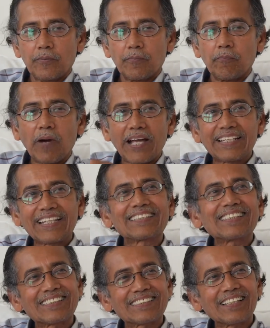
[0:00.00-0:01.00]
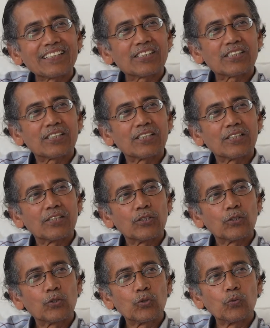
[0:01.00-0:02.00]
my resistance
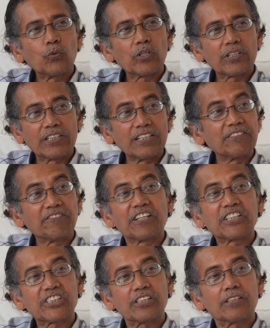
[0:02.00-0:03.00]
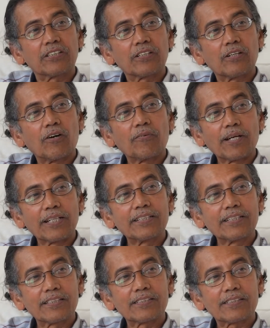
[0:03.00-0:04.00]
toward the invasion of
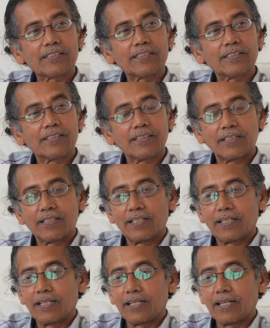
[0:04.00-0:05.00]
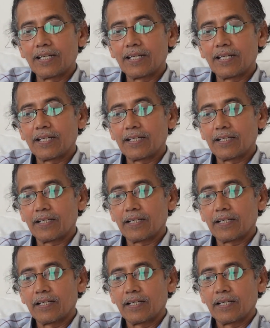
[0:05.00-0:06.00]
ideas and
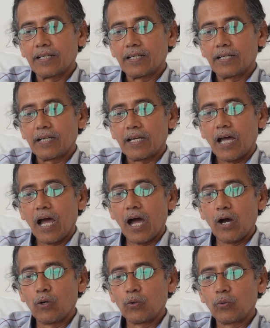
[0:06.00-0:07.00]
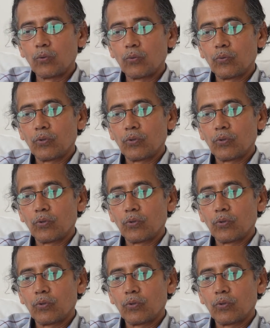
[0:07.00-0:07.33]
how